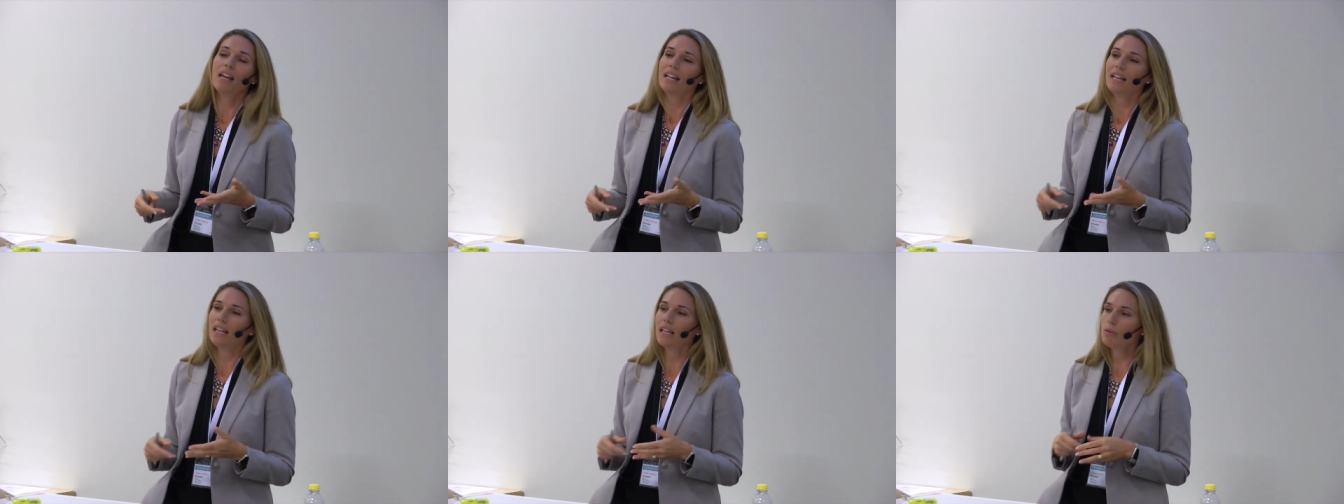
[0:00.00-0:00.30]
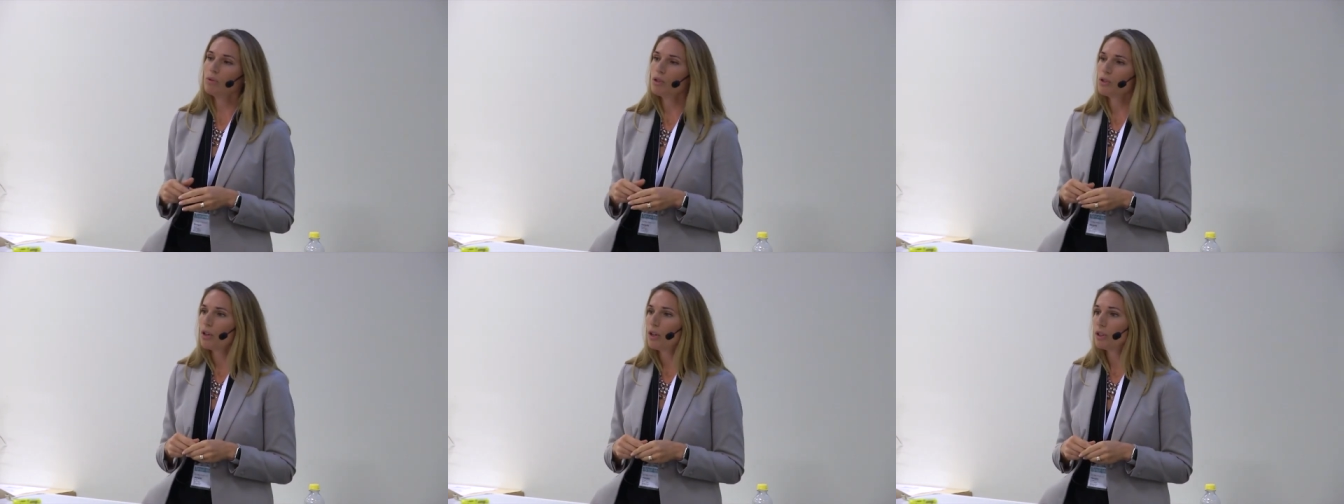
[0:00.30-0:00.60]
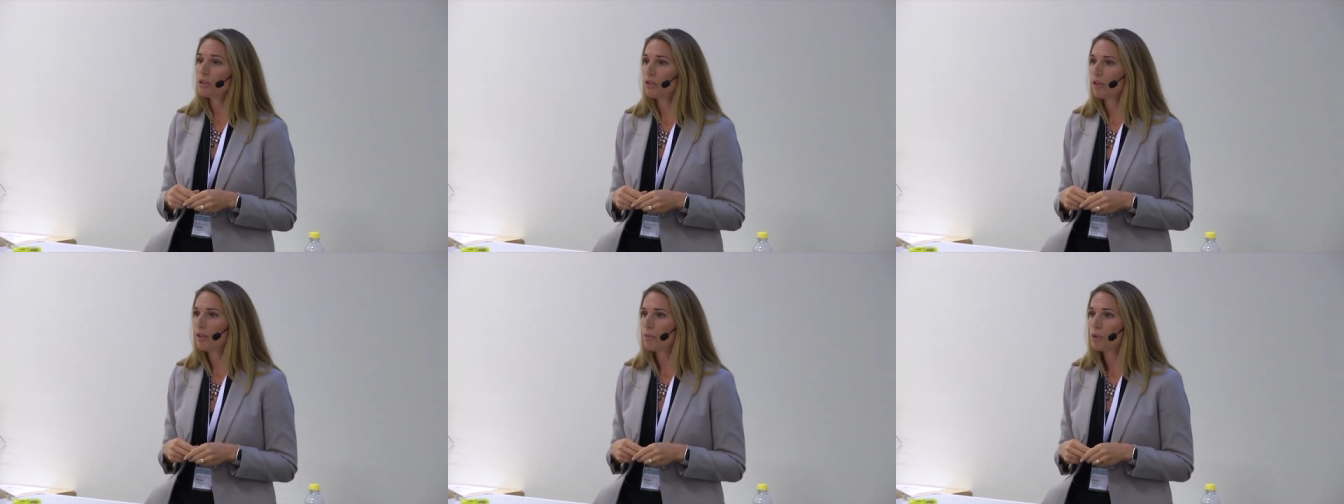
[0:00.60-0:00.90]
and i came to
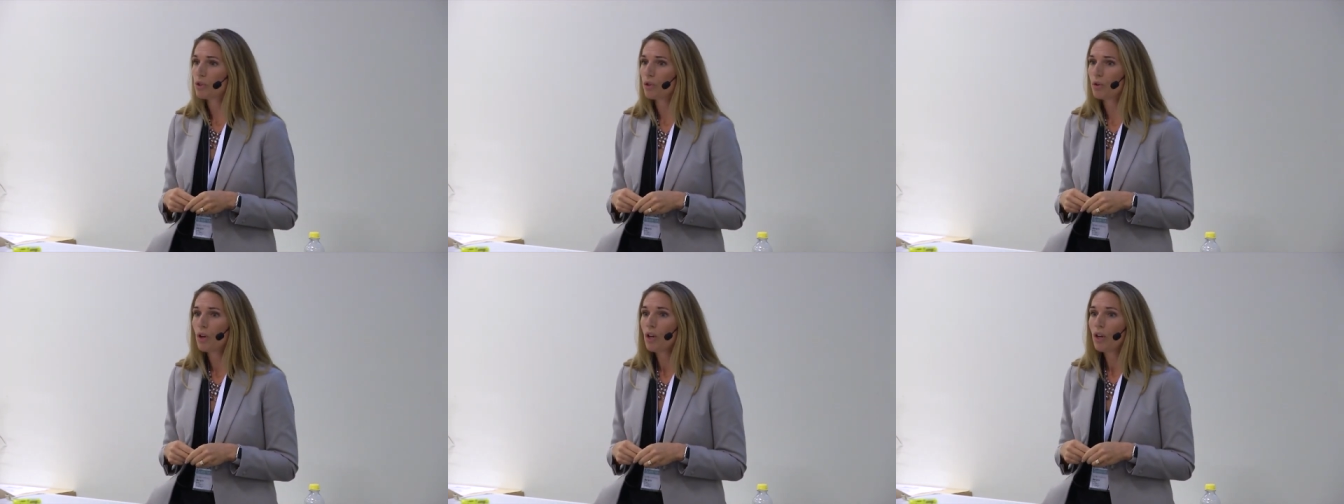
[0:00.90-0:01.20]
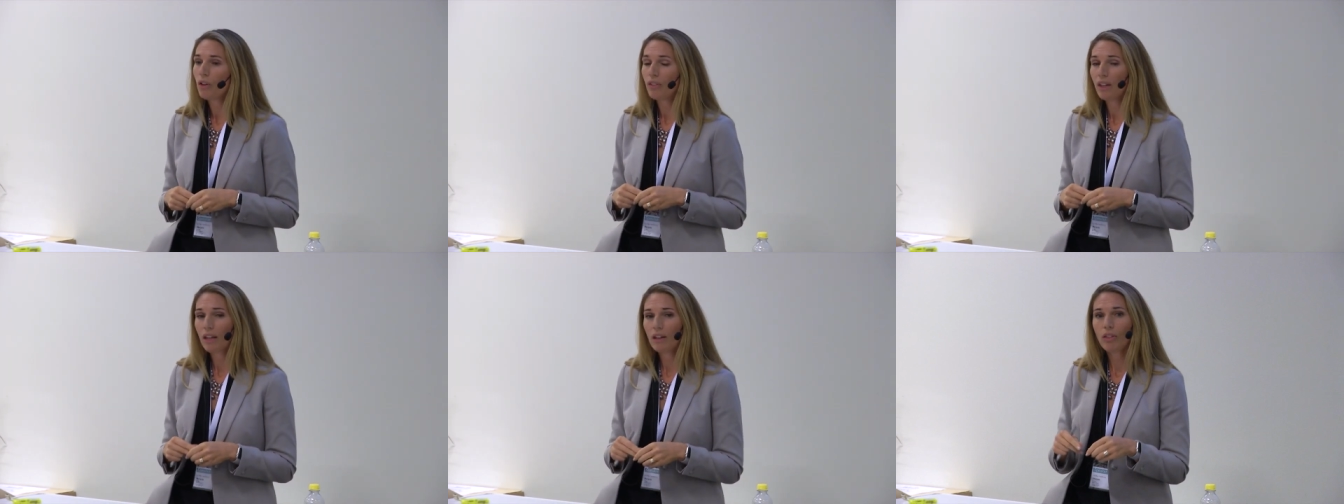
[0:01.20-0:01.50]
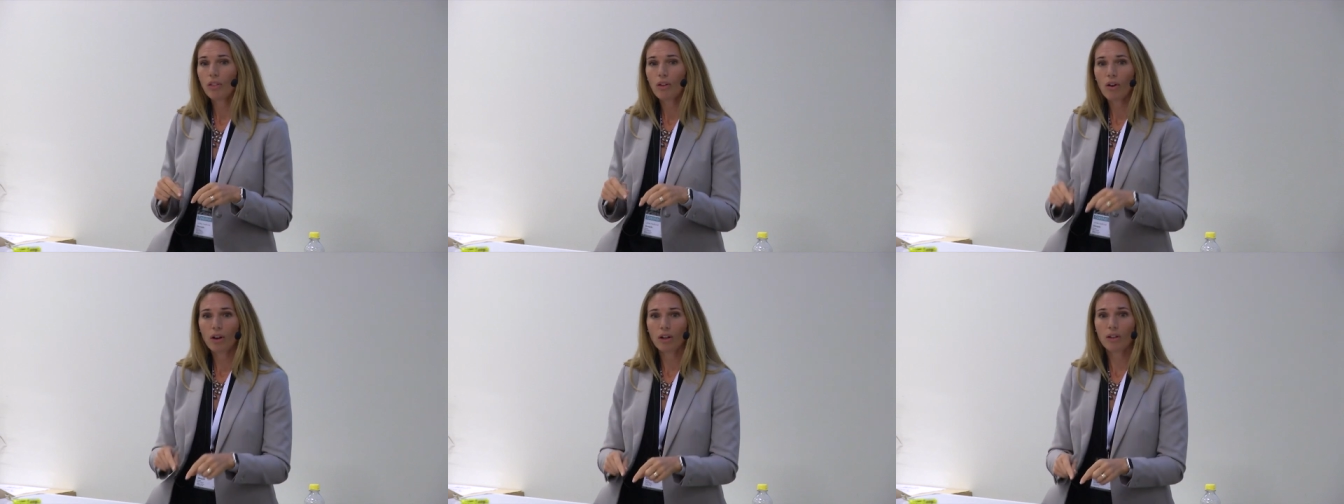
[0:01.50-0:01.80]
talk to them so they
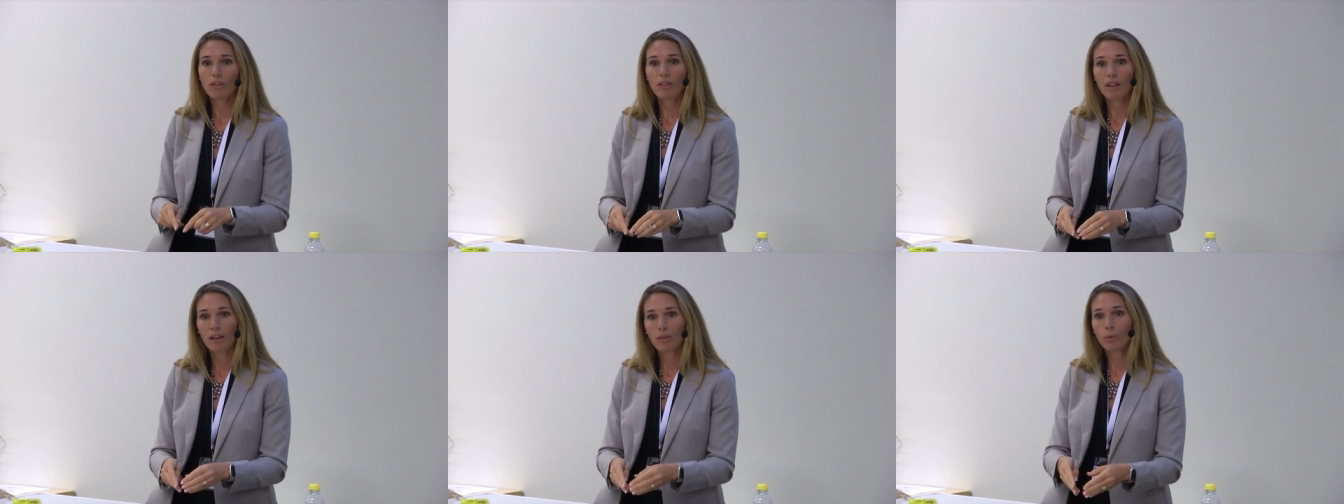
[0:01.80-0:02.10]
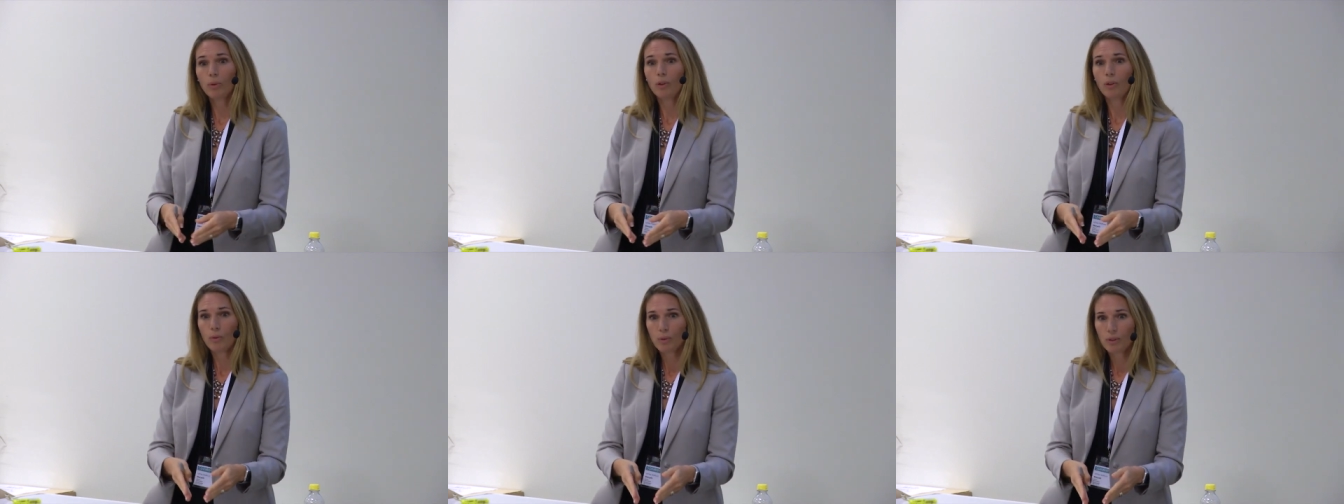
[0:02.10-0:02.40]
thought they were